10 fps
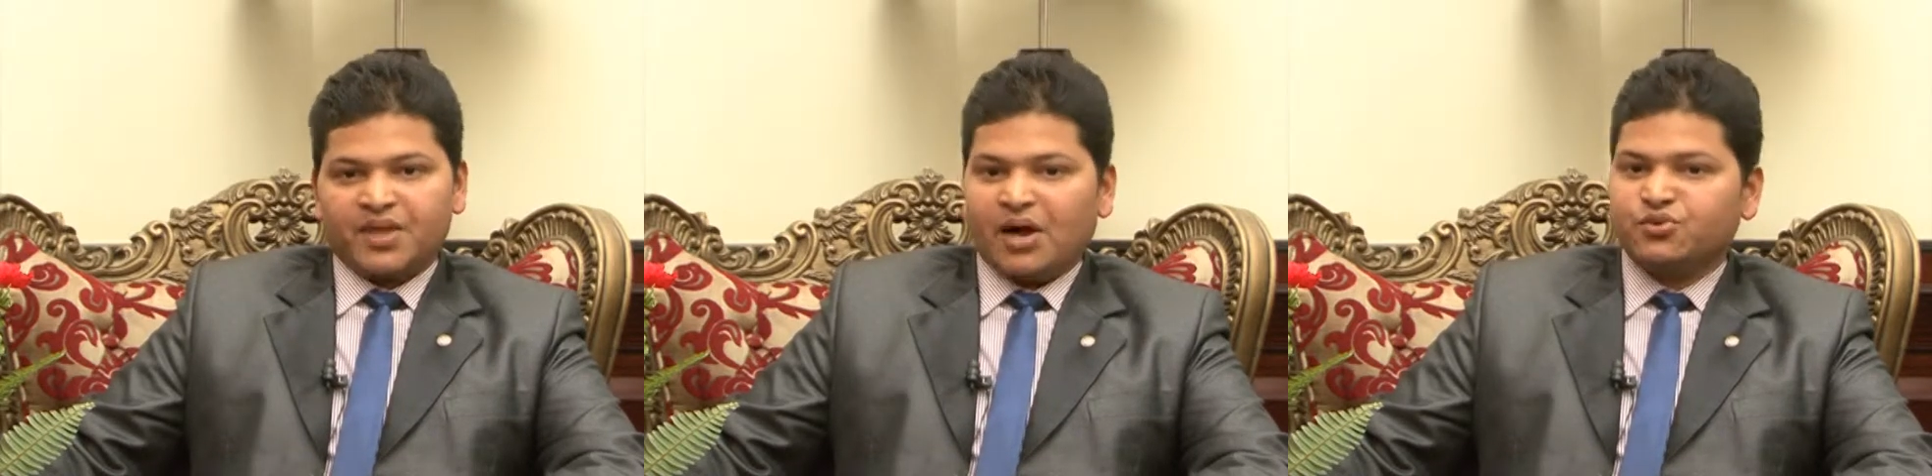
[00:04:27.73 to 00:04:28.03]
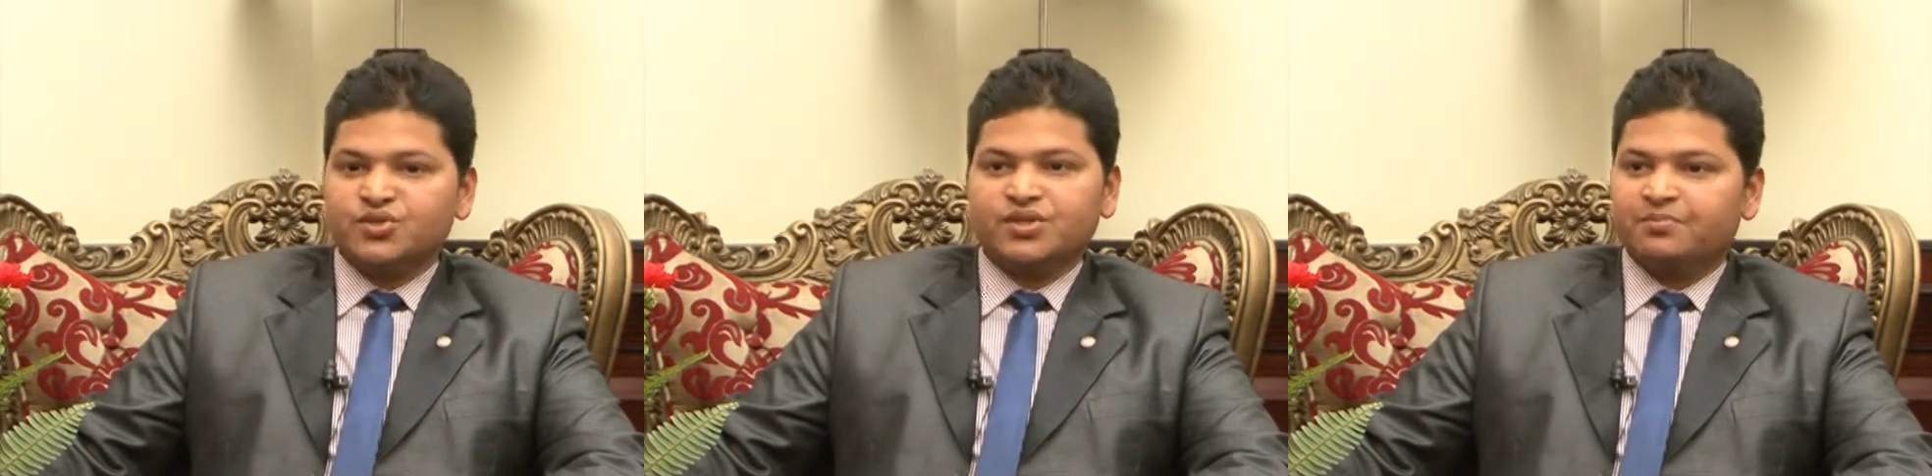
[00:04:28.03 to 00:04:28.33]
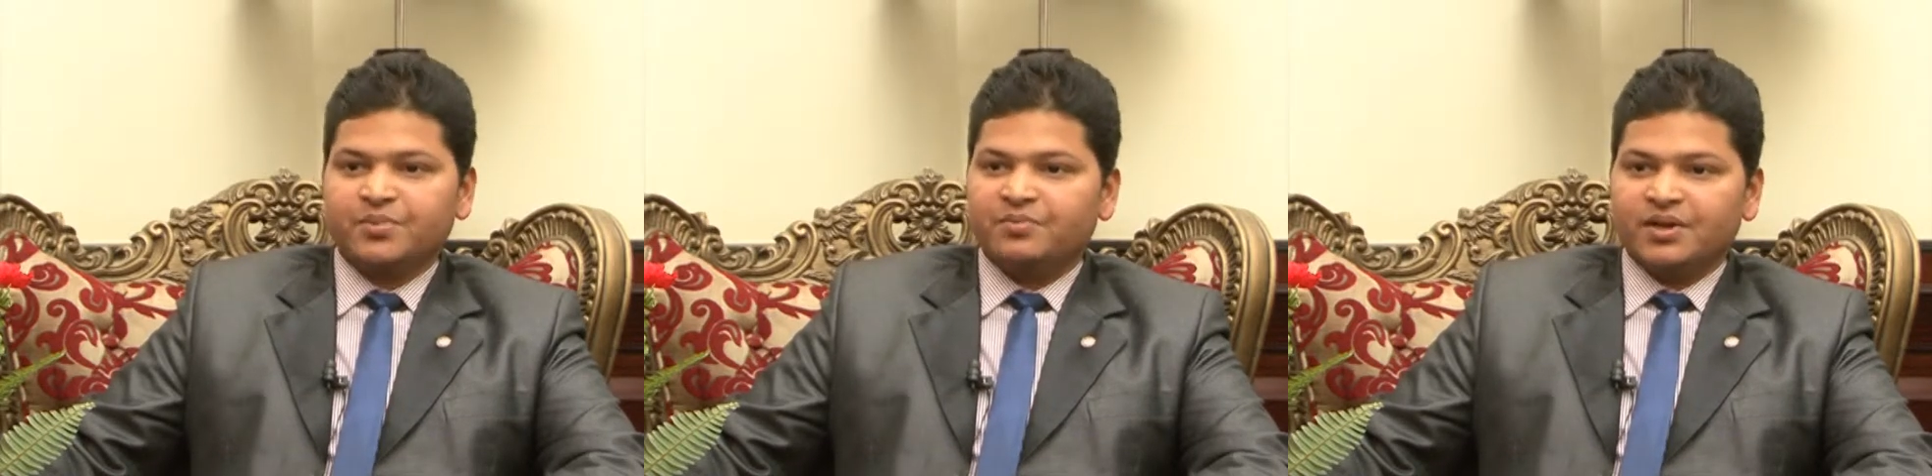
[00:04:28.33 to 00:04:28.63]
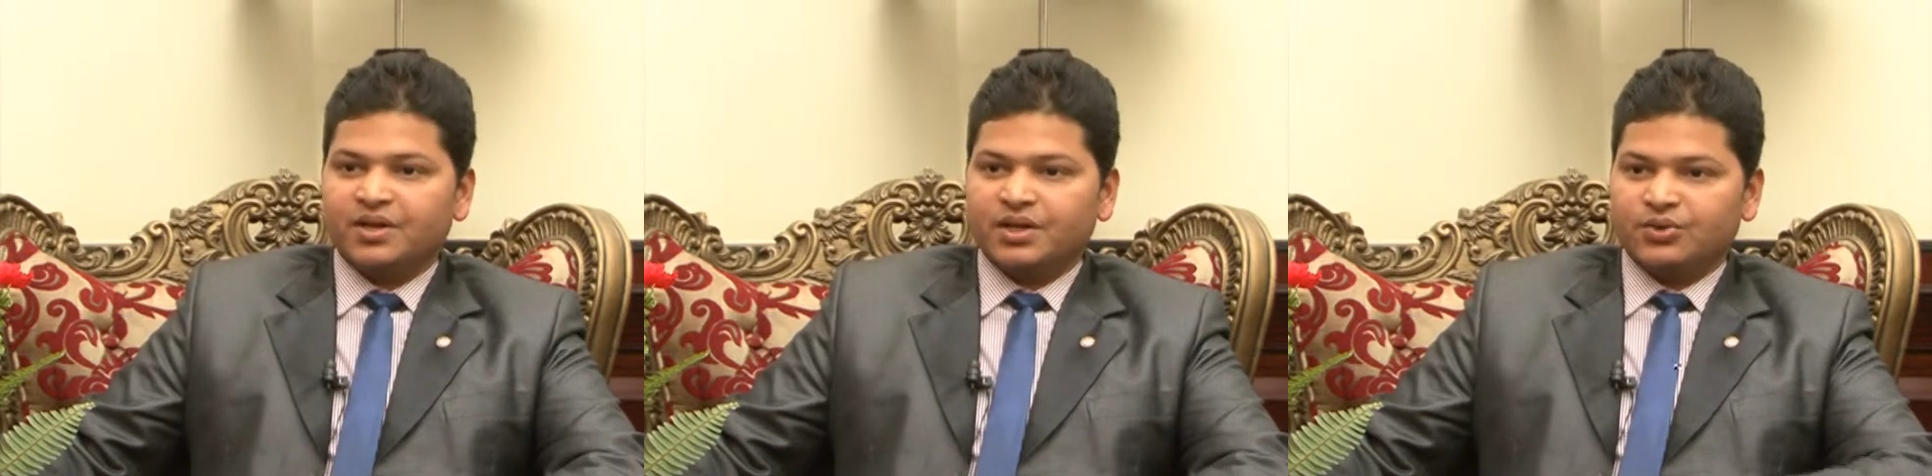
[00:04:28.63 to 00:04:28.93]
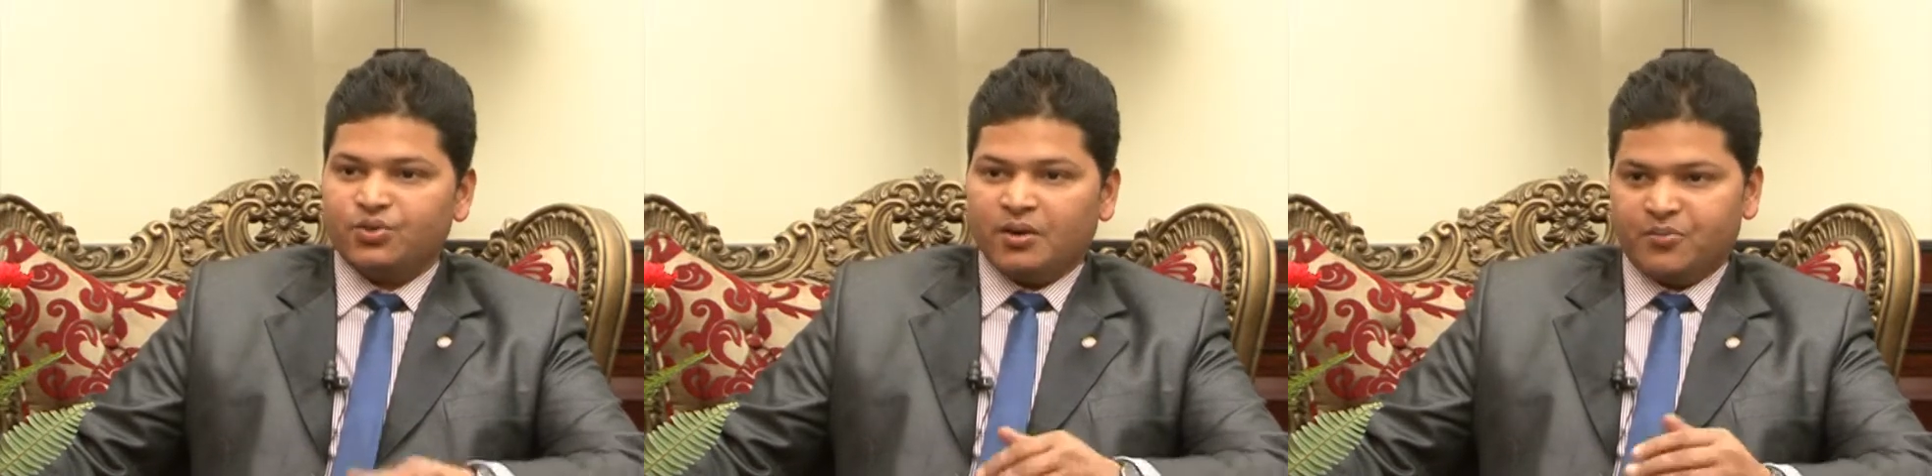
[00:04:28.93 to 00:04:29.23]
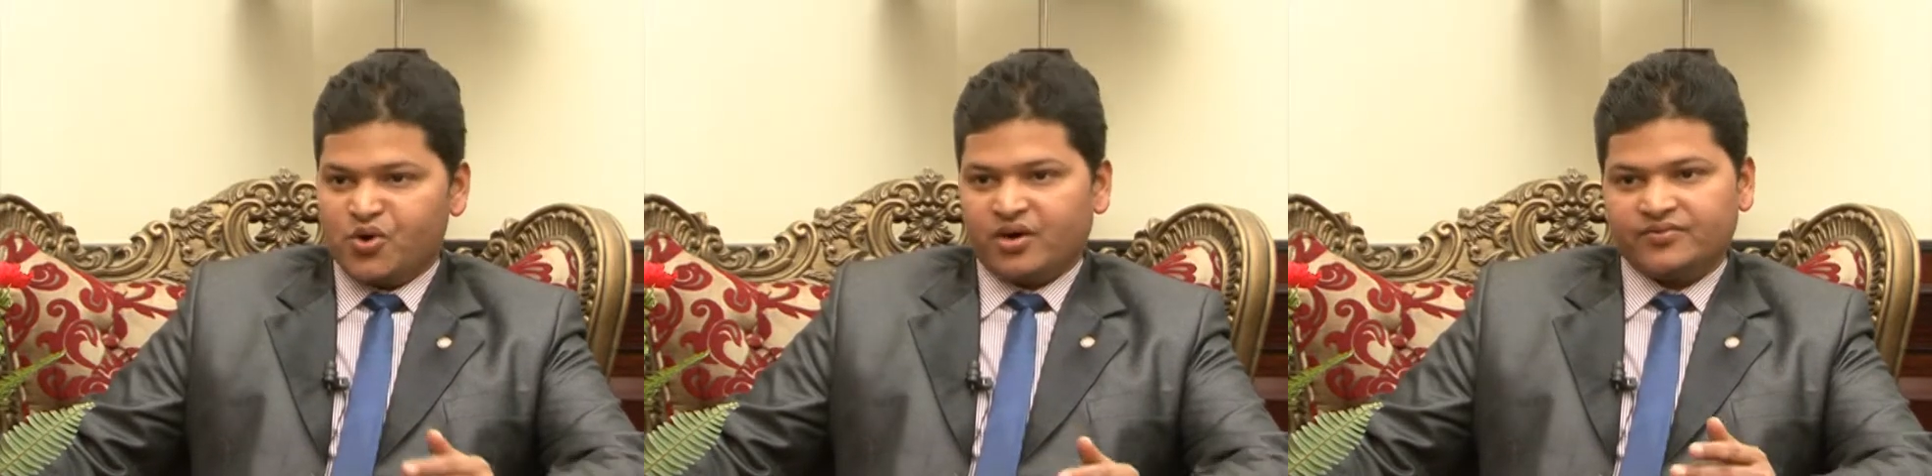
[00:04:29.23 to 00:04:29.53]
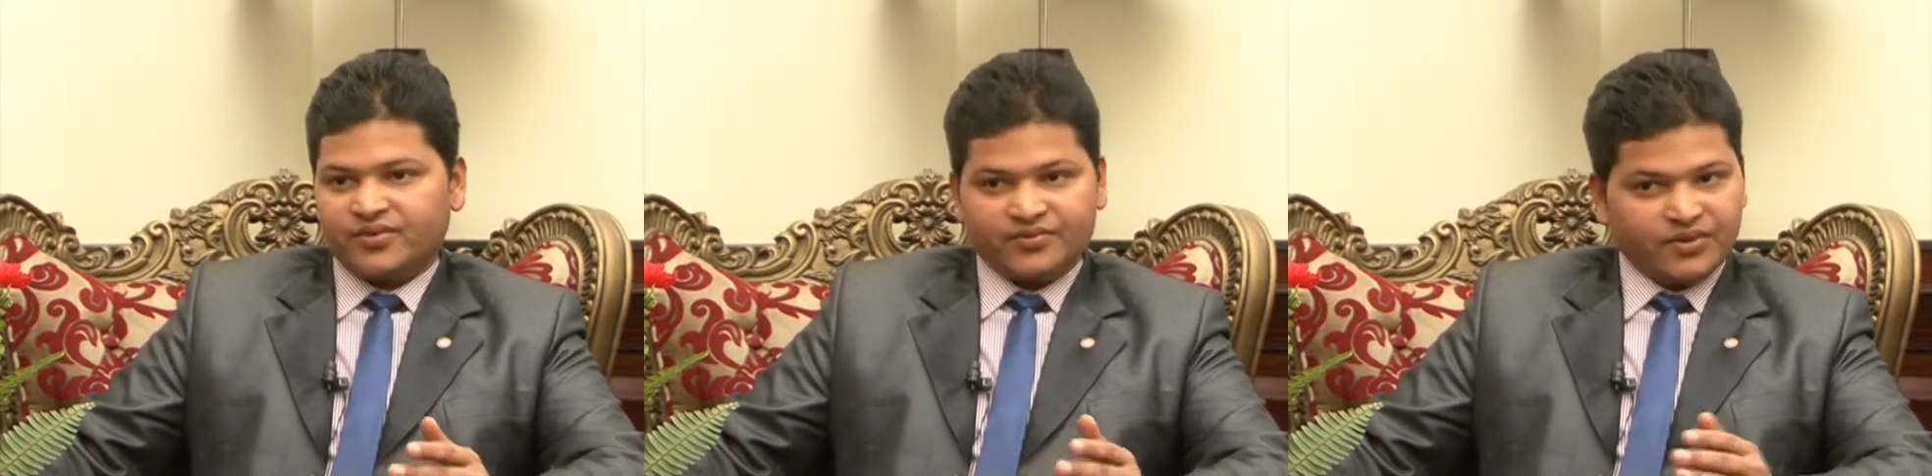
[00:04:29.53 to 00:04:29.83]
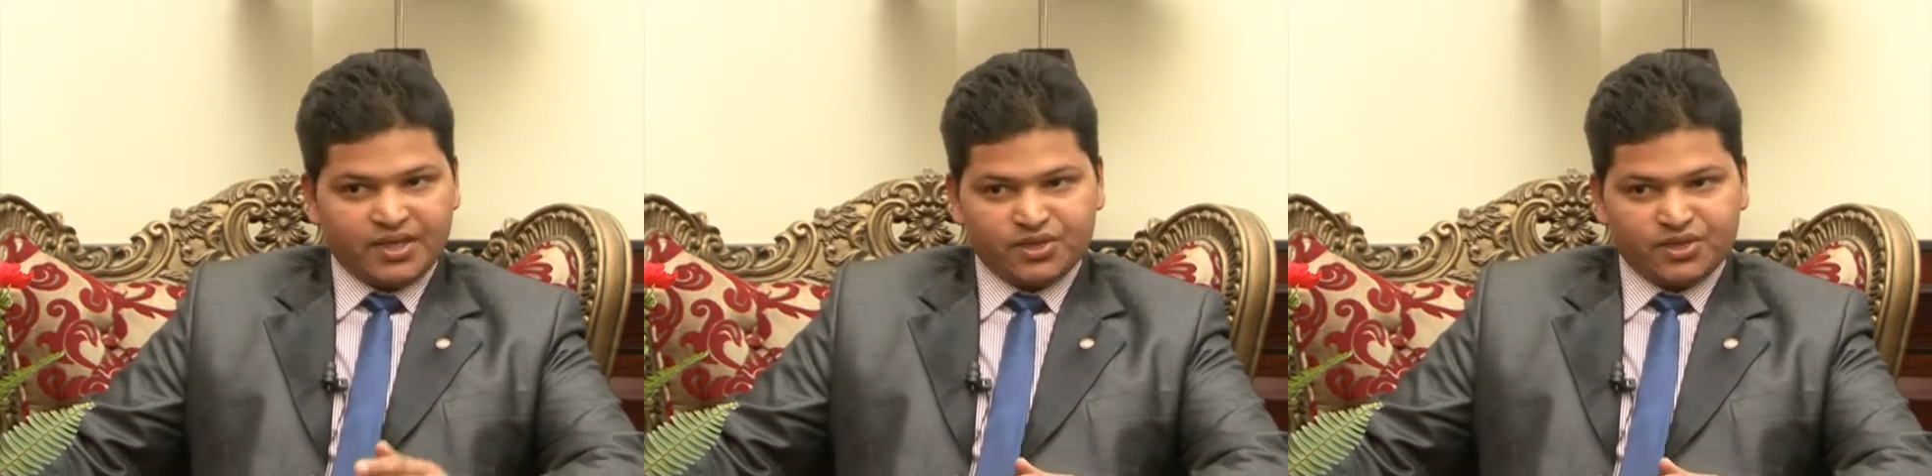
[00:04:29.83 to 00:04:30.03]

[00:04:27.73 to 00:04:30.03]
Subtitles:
thousands of people go abroad for further